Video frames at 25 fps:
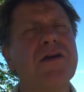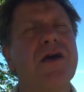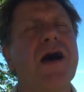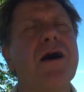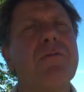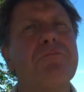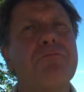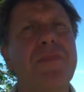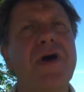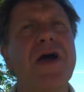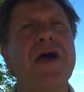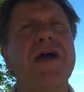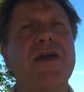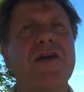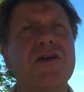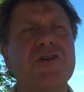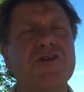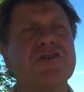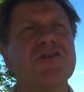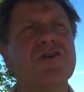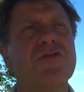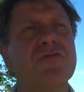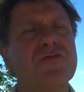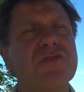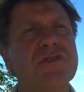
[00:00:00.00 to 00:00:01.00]

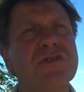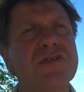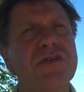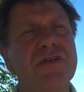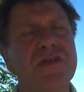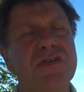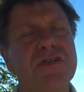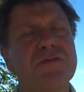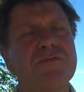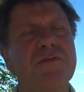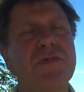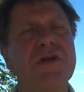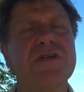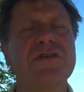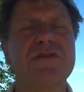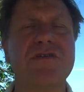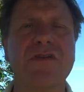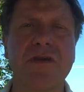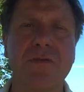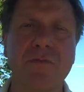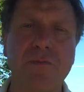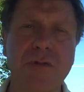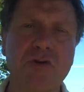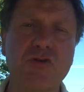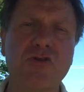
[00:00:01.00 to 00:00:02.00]
unpackage those things because of
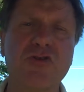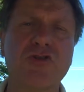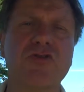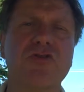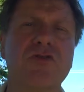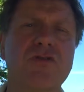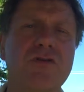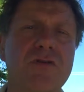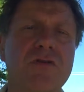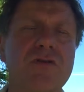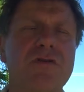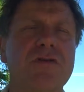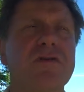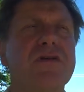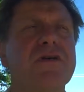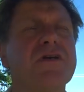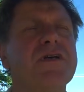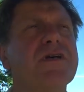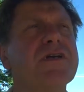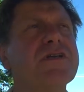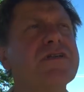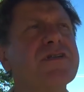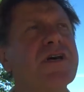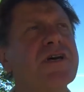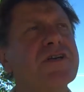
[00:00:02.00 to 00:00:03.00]
the emotional
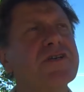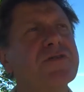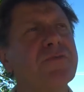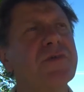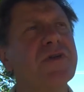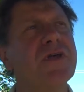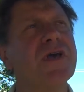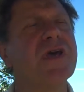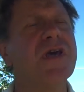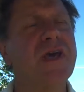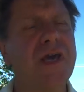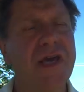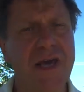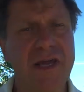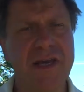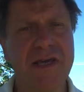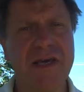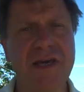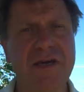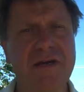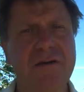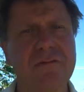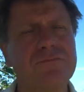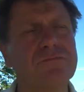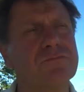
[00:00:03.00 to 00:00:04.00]
attachment.
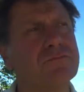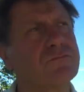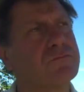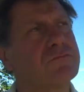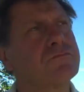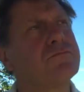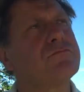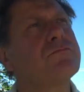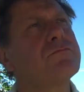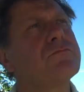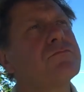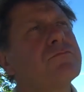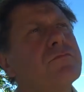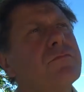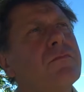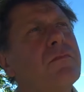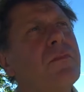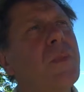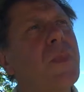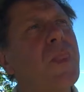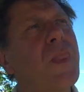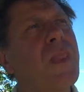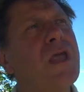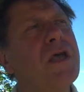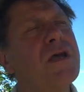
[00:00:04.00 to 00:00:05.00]
Anyhow,
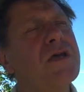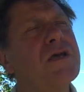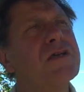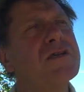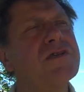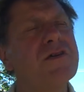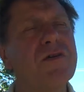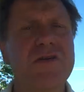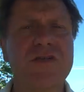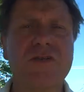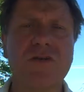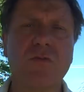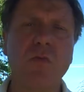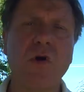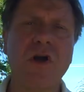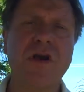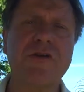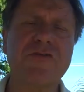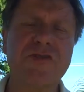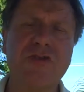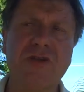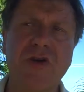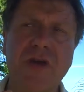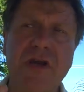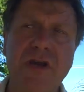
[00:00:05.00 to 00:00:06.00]
so it's a way
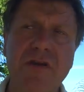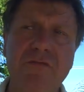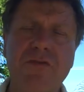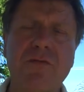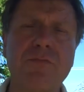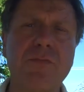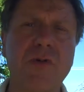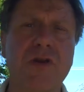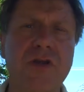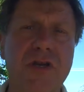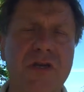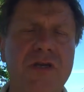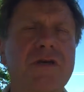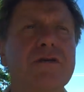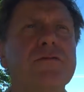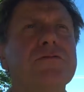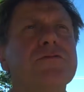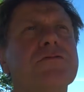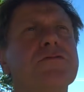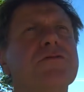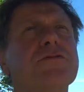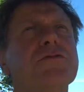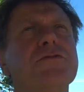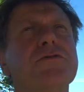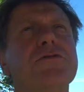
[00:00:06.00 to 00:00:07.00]
of showing everybody
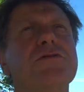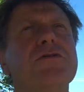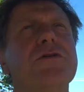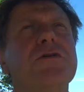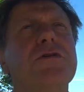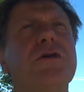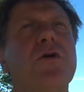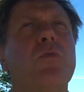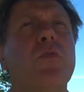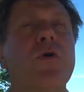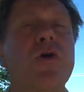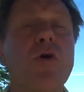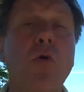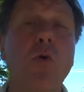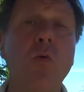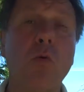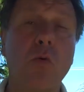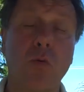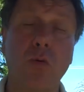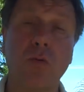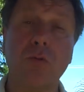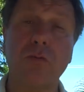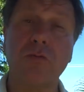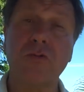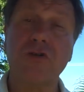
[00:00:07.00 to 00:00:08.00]
that we all
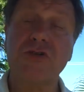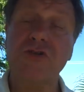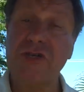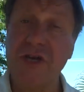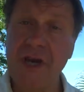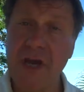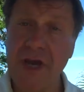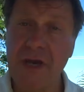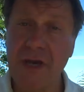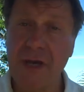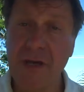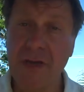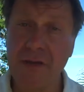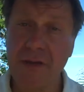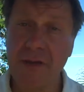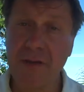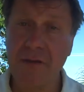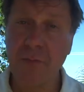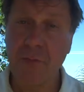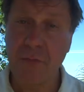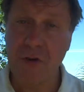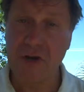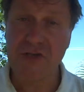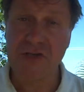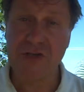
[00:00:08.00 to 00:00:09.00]
share
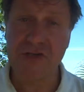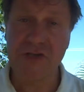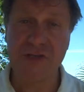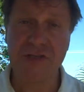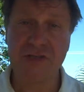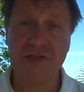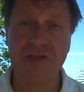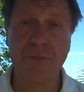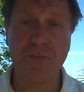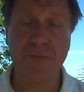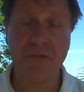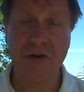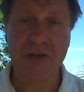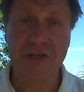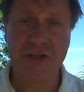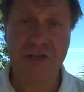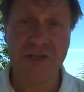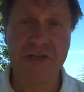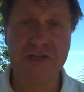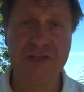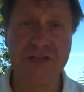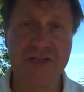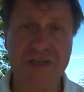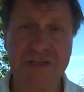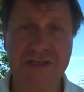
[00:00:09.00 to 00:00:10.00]
prejudice, that
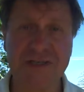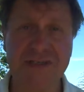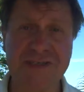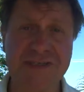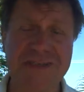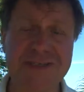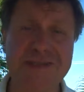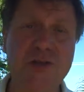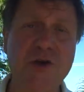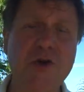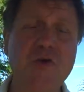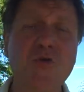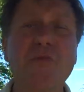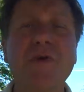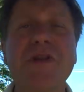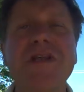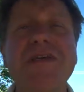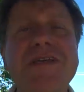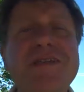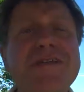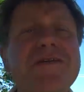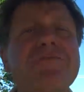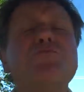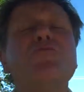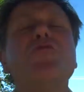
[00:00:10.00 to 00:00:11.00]
prejudice, nobody
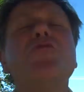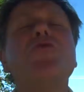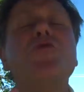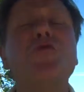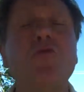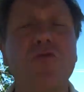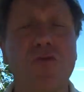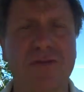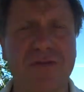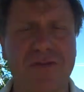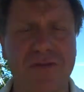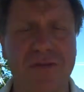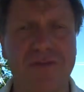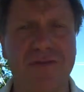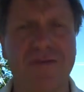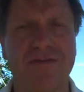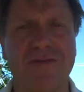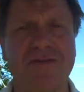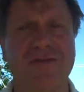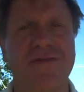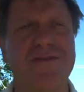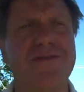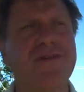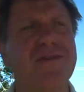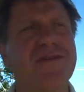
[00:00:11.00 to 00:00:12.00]
is immune
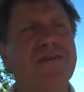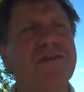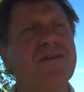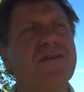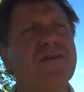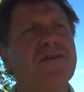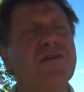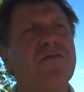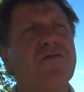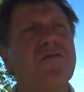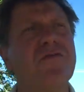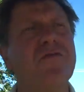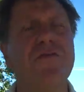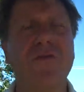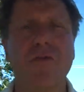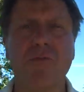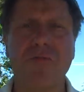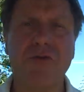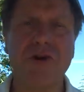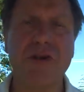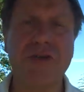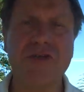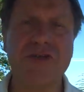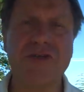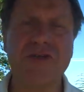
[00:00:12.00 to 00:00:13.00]
from
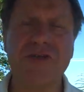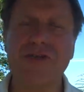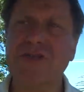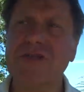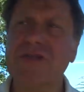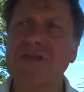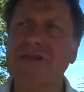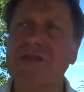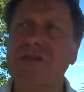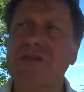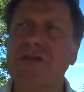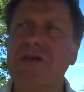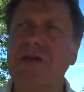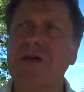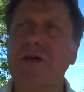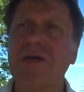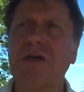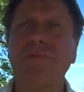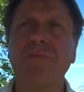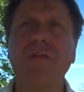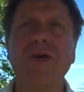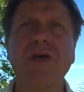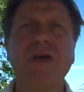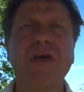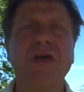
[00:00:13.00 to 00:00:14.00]
prejudice,
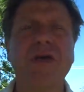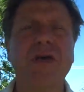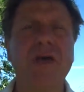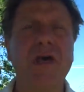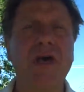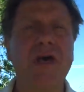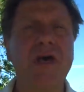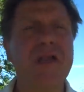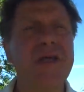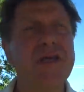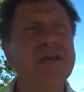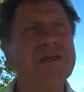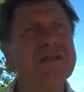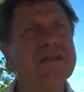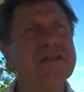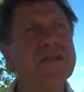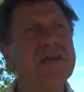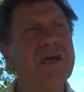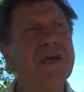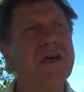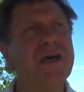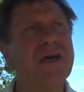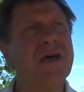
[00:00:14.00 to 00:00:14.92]
and it's